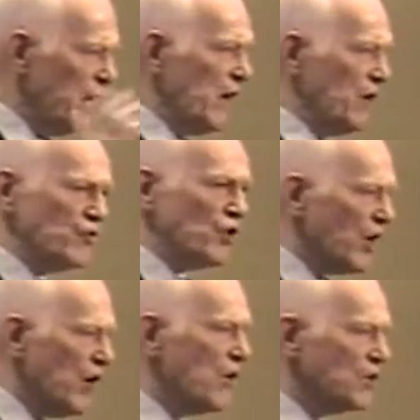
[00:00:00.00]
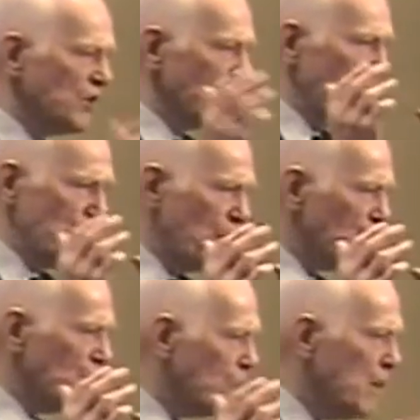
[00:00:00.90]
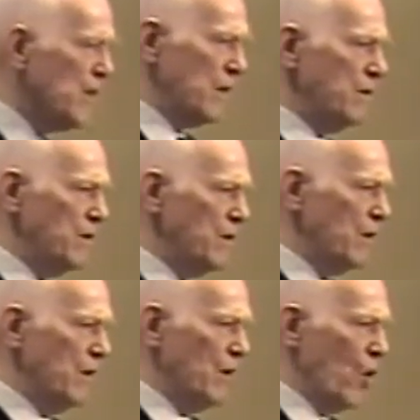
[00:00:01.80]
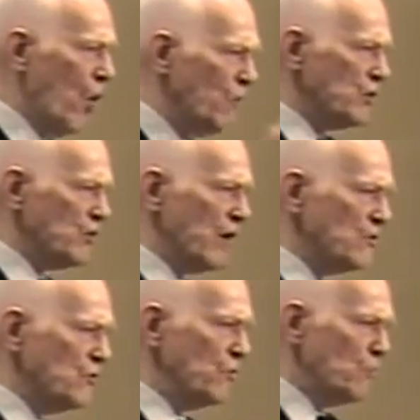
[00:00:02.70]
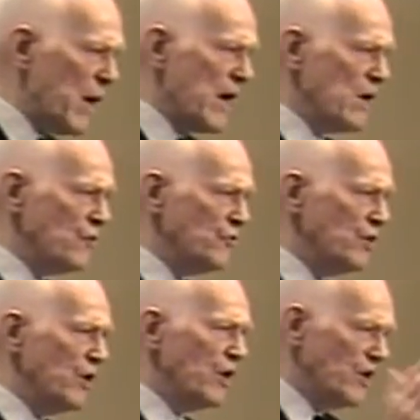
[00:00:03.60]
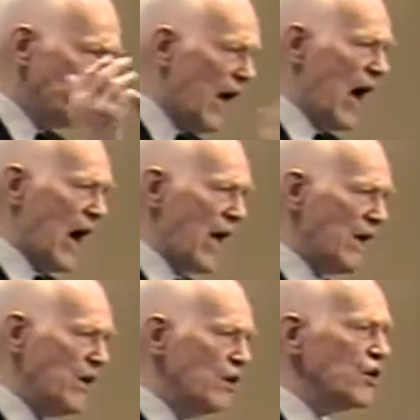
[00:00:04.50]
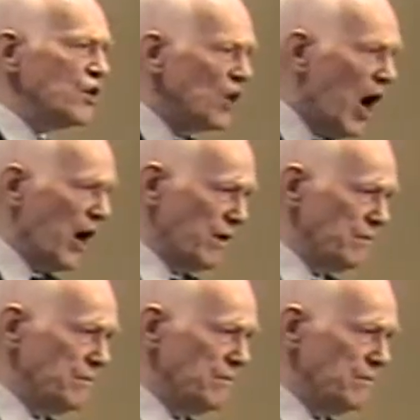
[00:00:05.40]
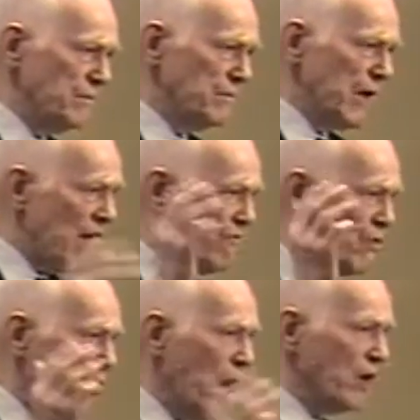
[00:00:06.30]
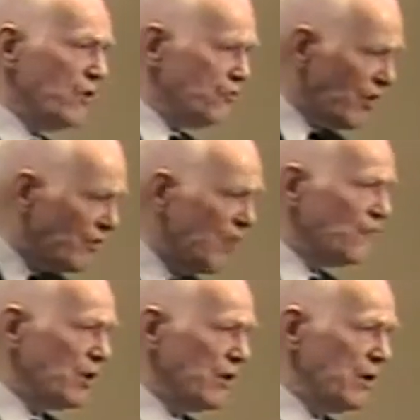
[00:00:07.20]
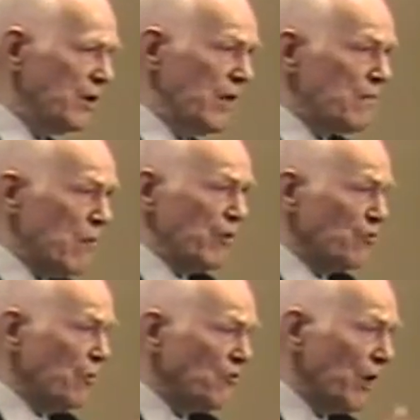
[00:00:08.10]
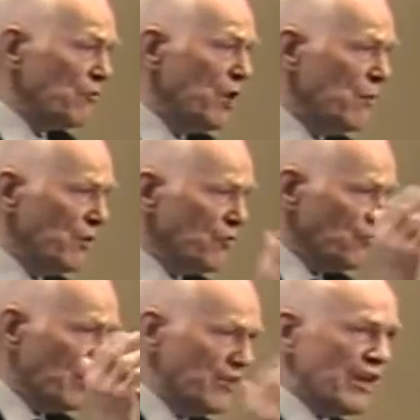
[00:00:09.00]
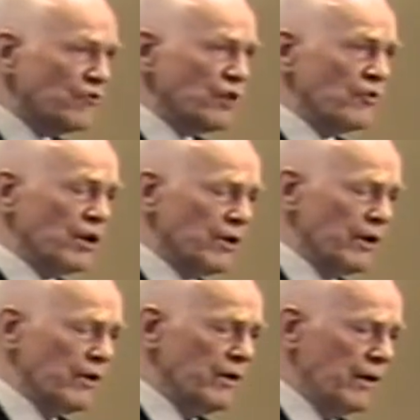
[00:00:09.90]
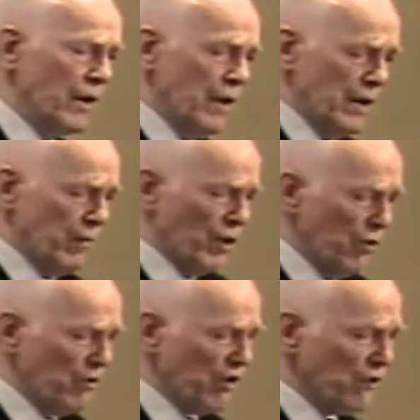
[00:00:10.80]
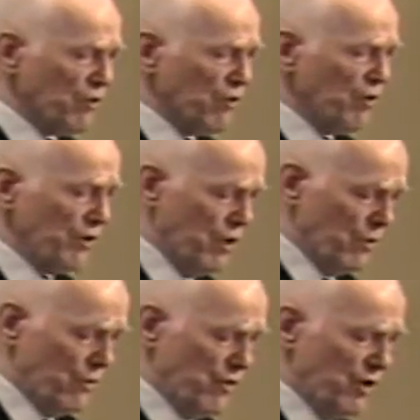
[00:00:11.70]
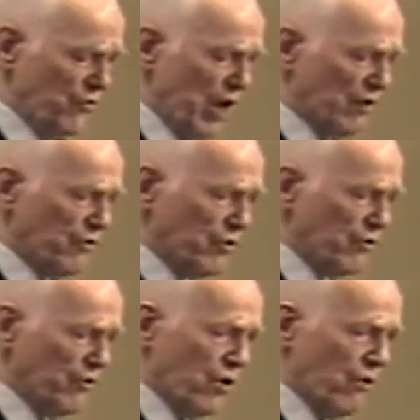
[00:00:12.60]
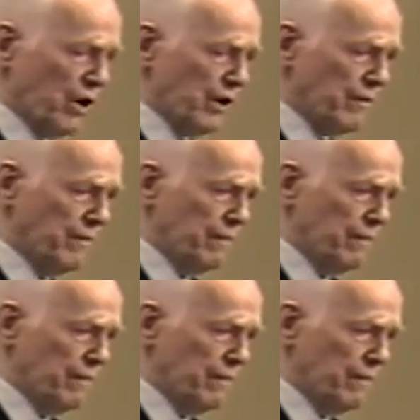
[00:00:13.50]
there. It's clear as, as could be. Homosexual males die young. Everyone, statistically. There may be some exceptions, but the statistics are clear. But homosexuality with, with these Gnostics is all right.